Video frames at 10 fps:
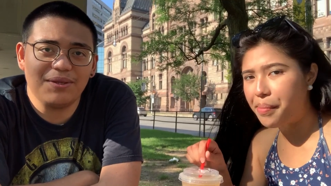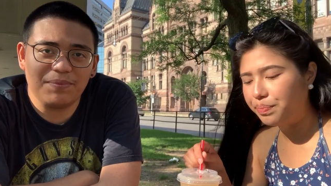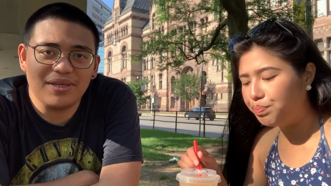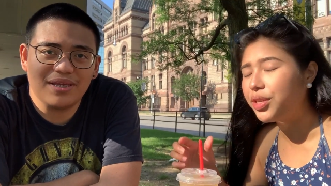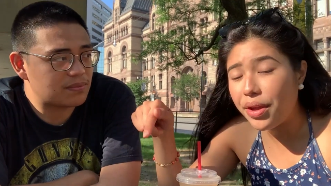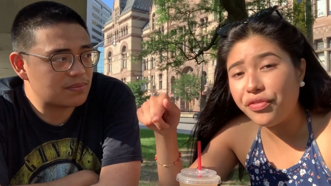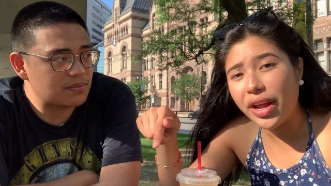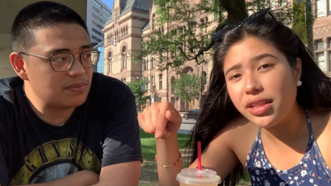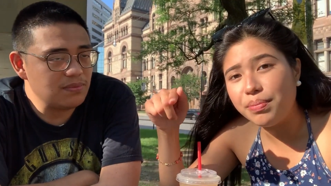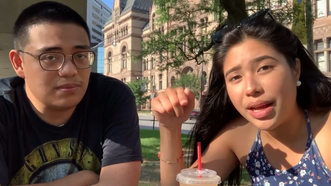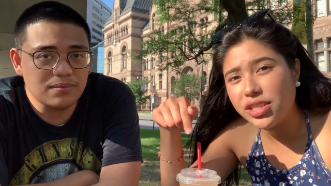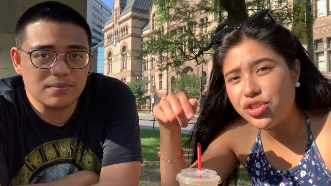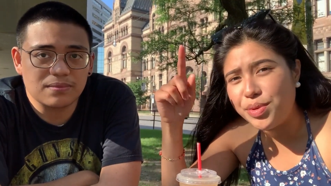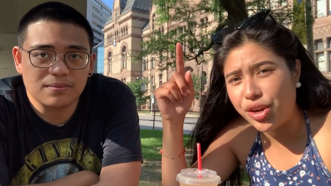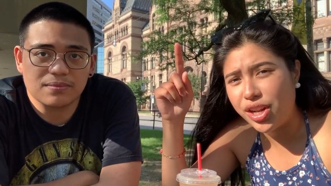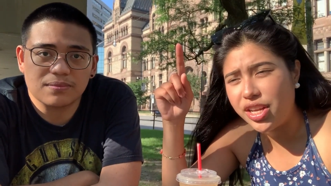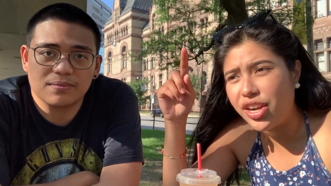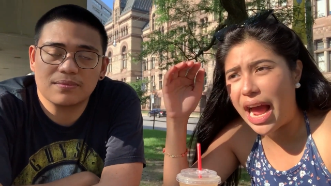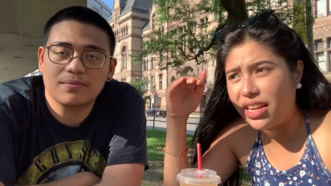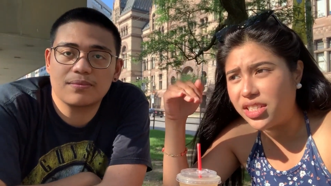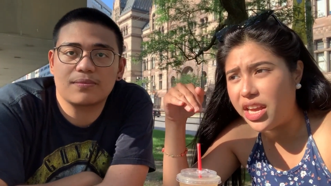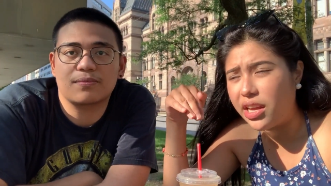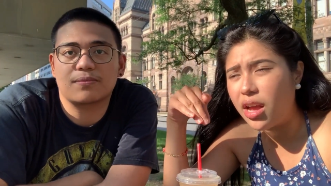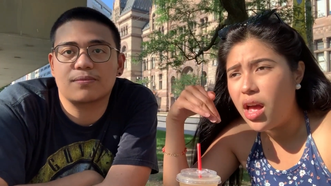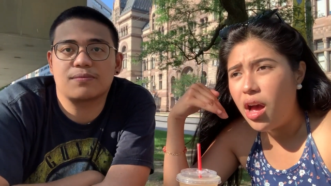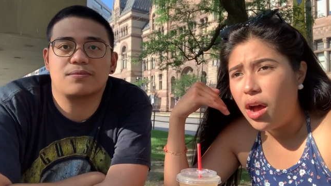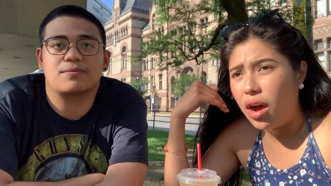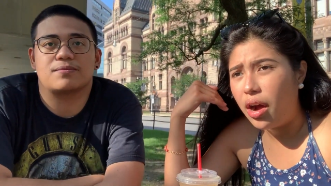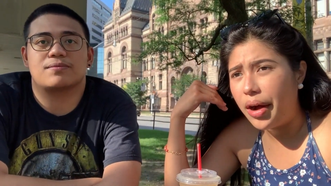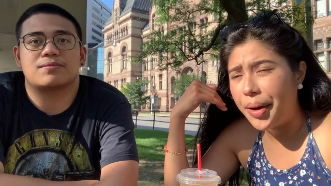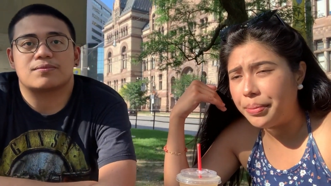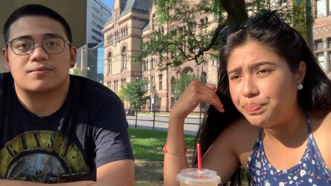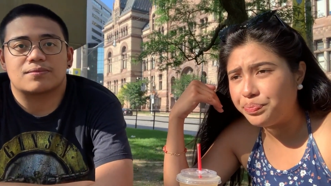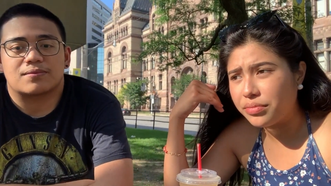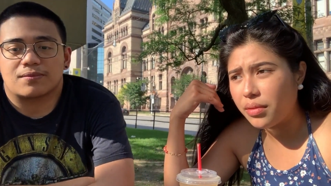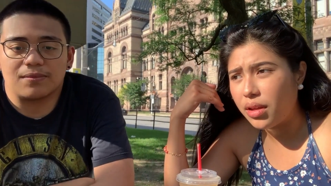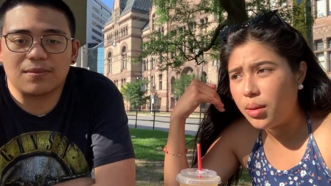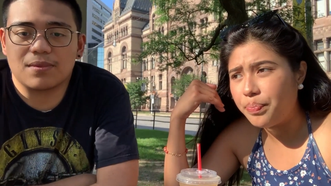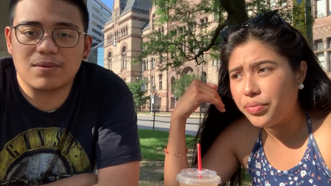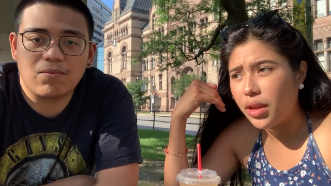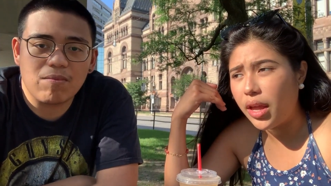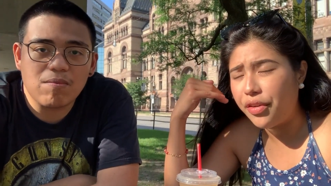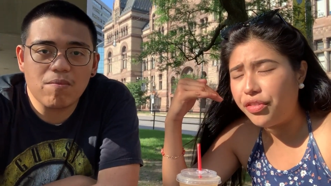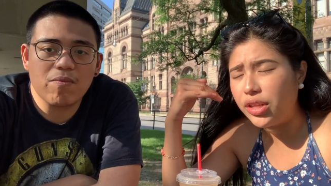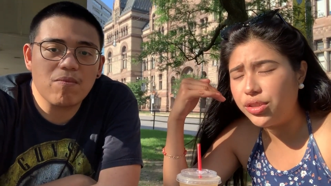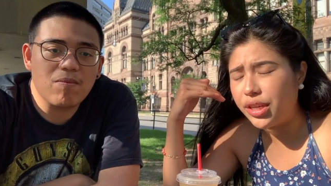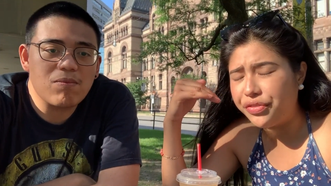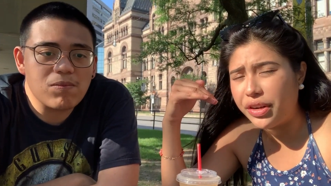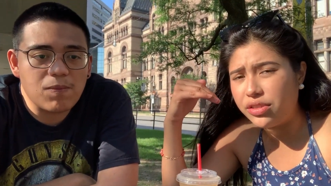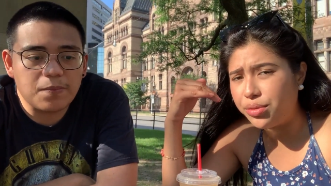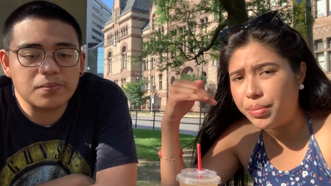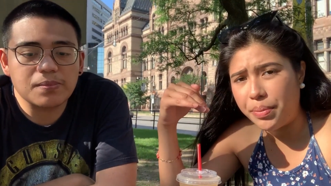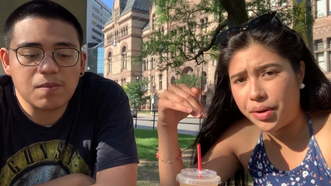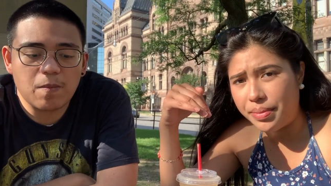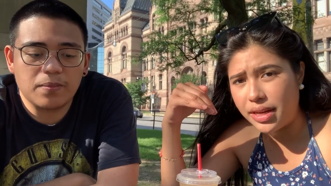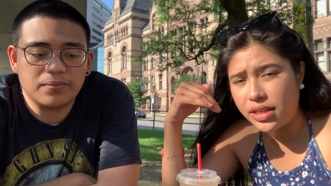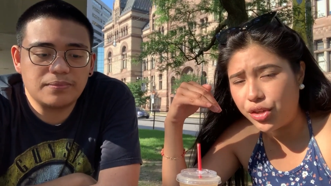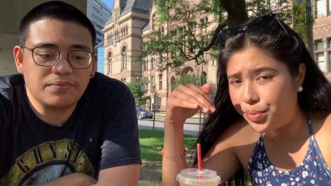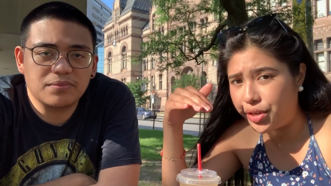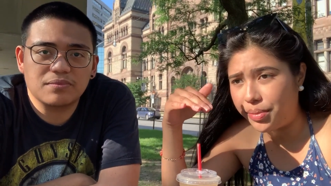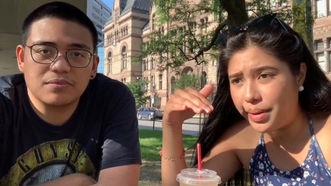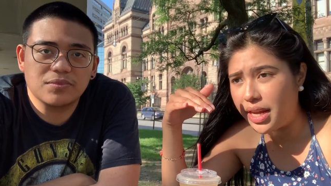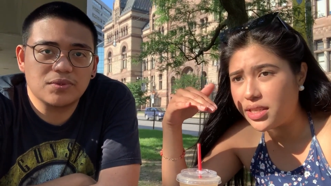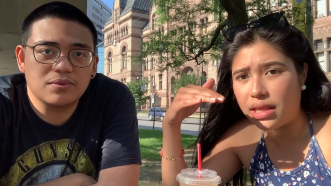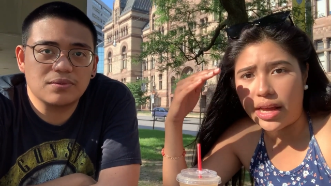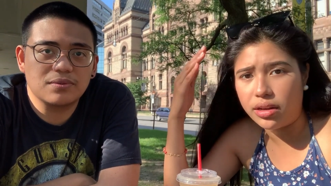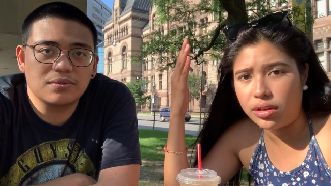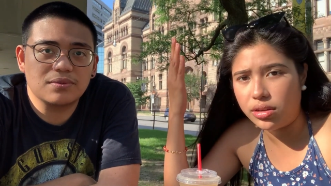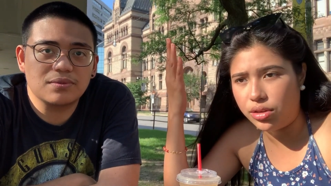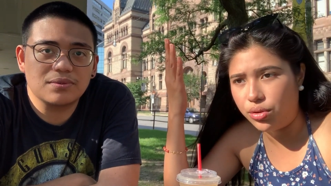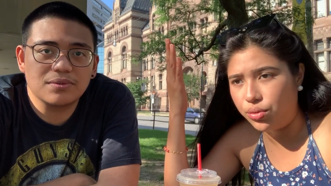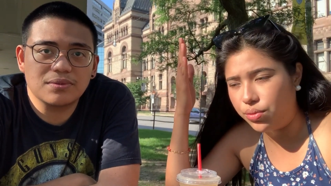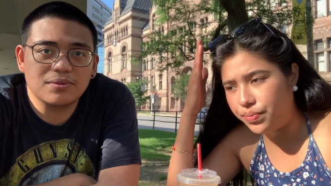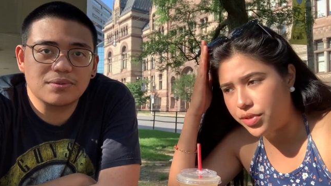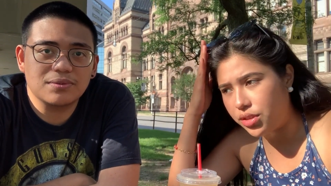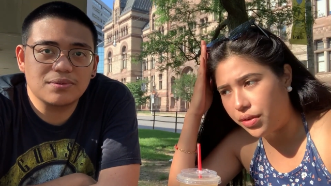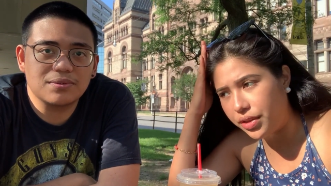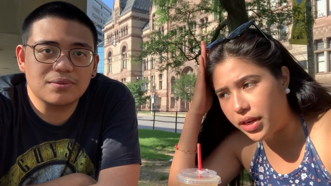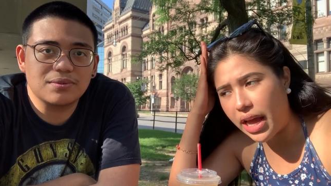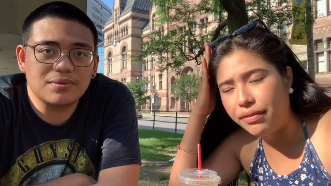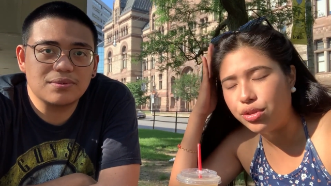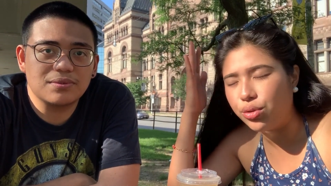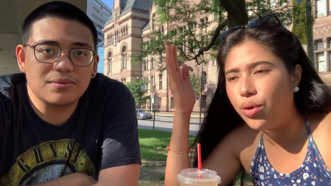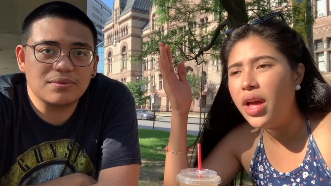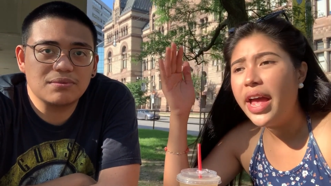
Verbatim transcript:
Speaker 1: I D P. My friend messaged me earlier asking um, if ano difference in paper-based and computer-based, like, you know, stuff that they have to know.